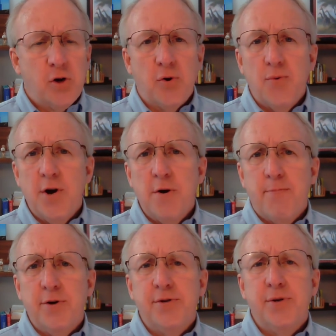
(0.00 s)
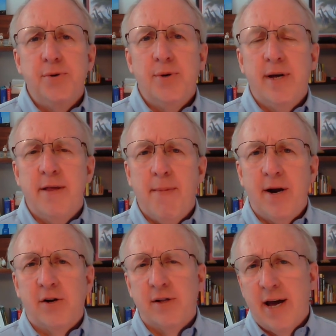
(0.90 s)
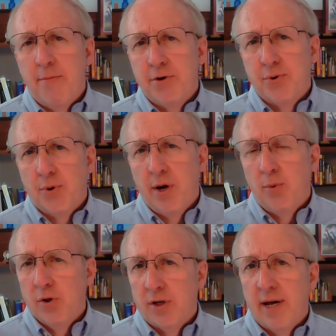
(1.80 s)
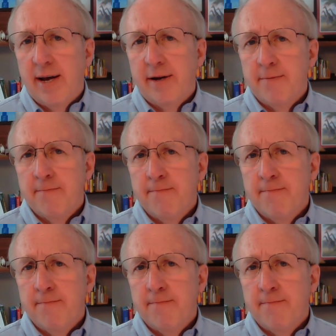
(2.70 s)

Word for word: career pursuit in the medical laboratory will look like.